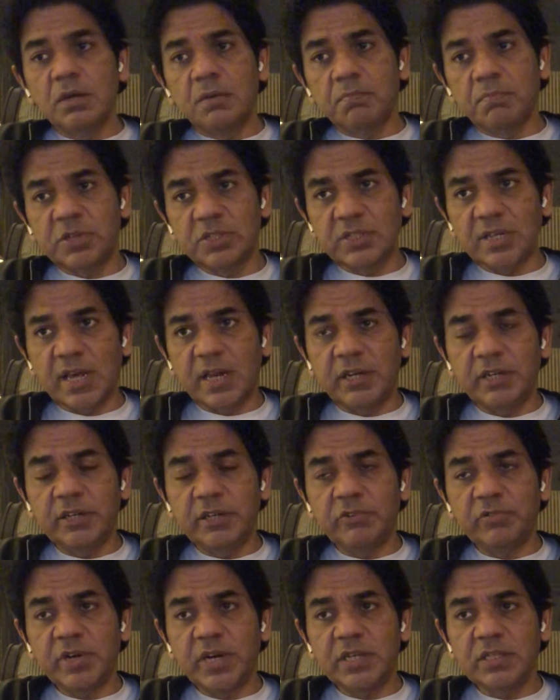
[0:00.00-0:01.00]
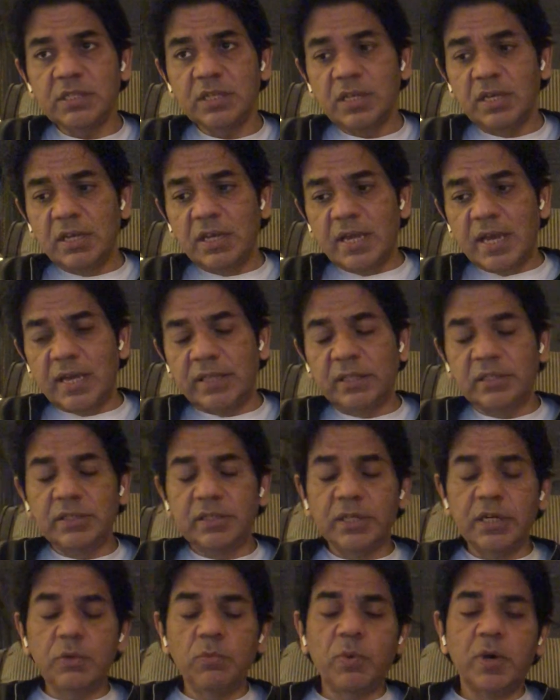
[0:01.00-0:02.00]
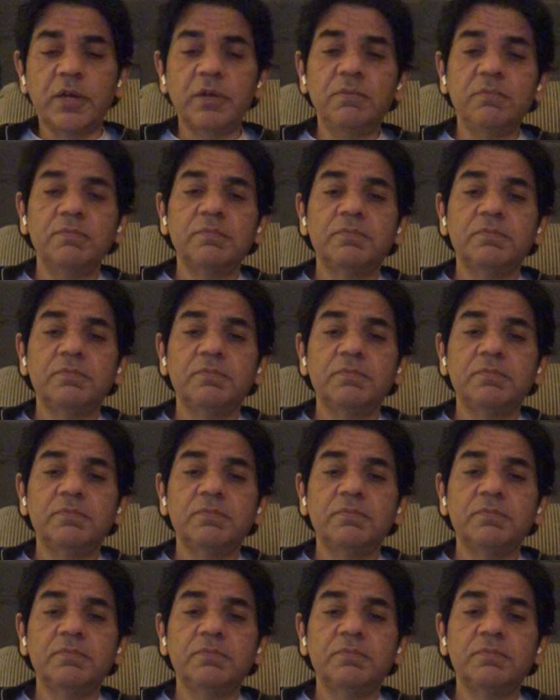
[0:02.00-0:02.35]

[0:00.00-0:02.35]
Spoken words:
personality traits, and the third one,